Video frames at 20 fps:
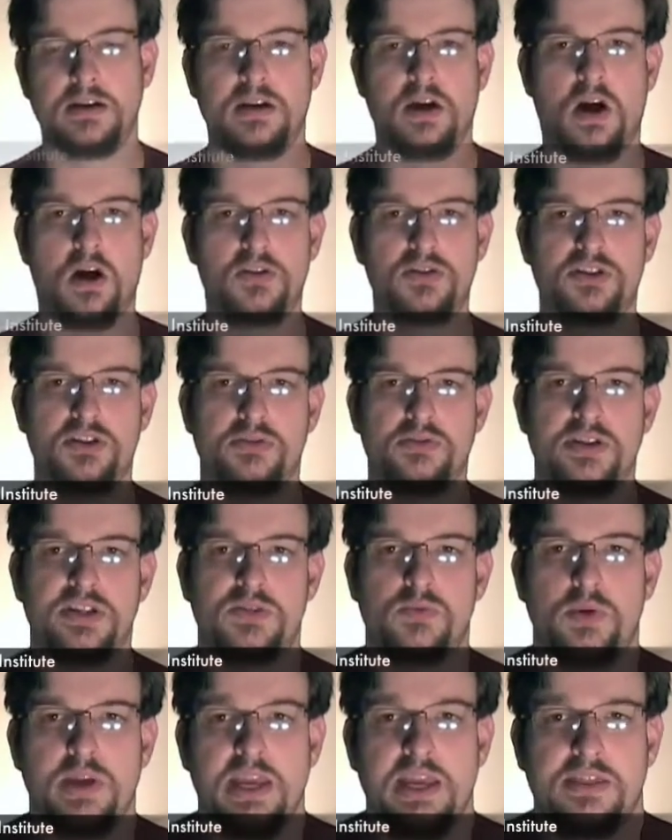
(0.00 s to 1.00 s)
Also
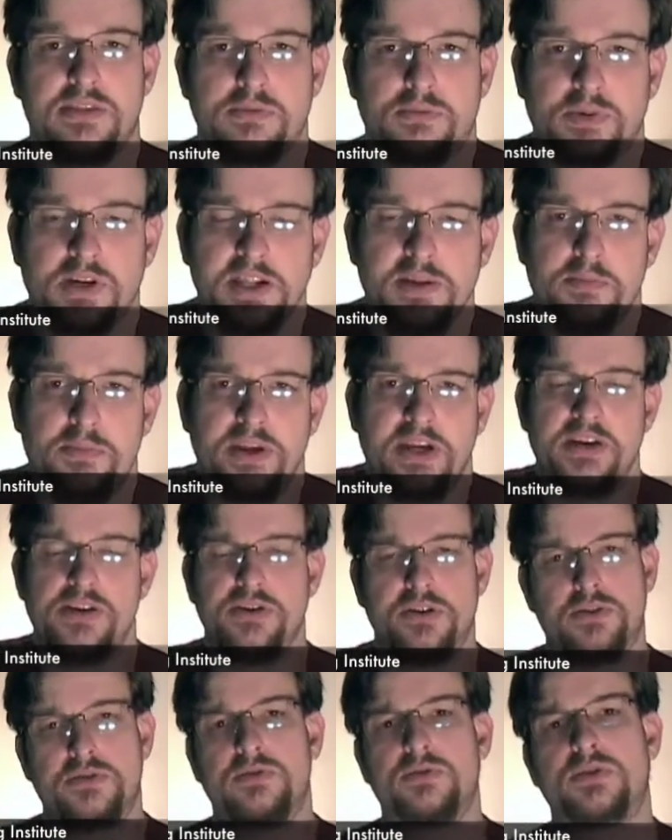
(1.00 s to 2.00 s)
this week, the really big
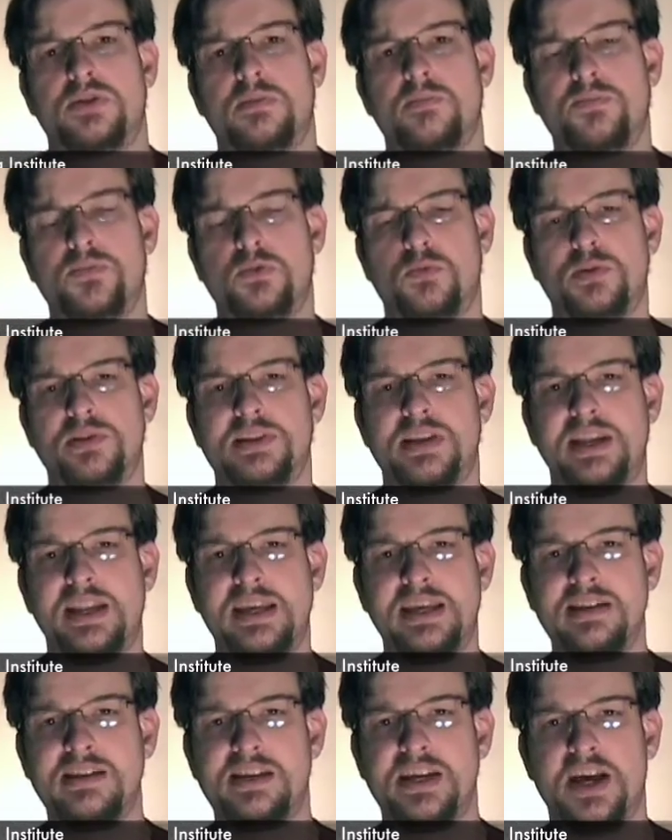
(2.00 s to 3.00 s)
news was that
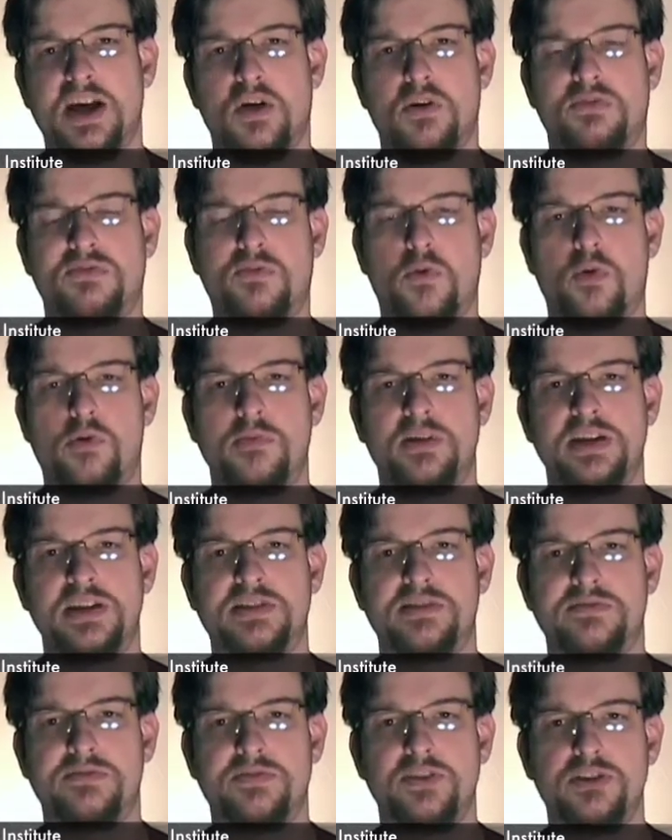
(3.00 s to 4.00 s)
Intel formed
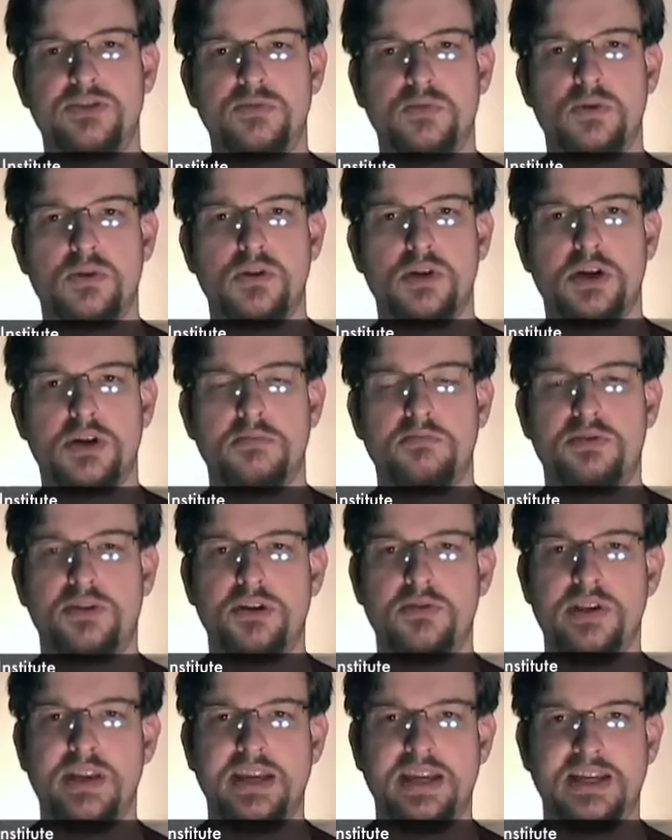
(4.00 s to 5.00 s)
its Visual
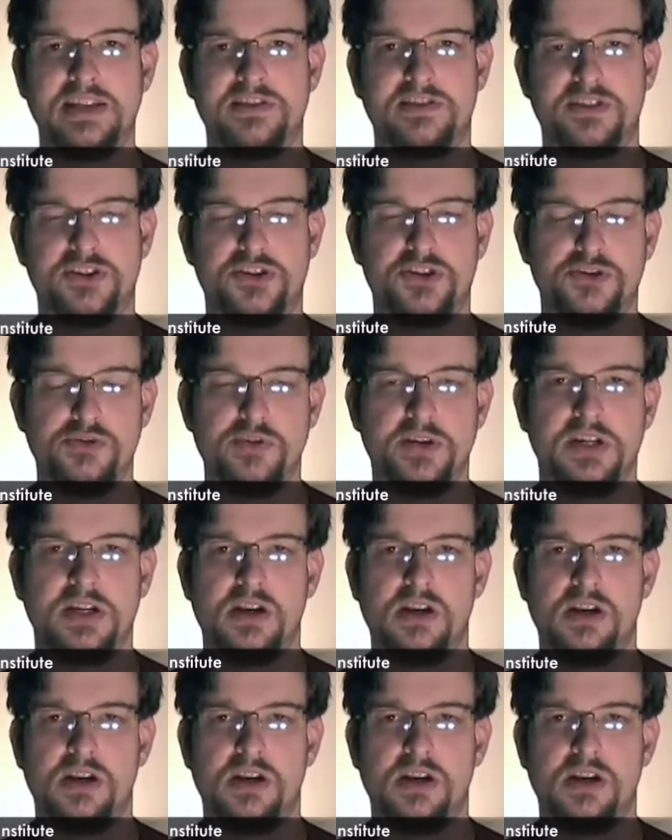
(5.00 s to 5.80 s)
Computing Institute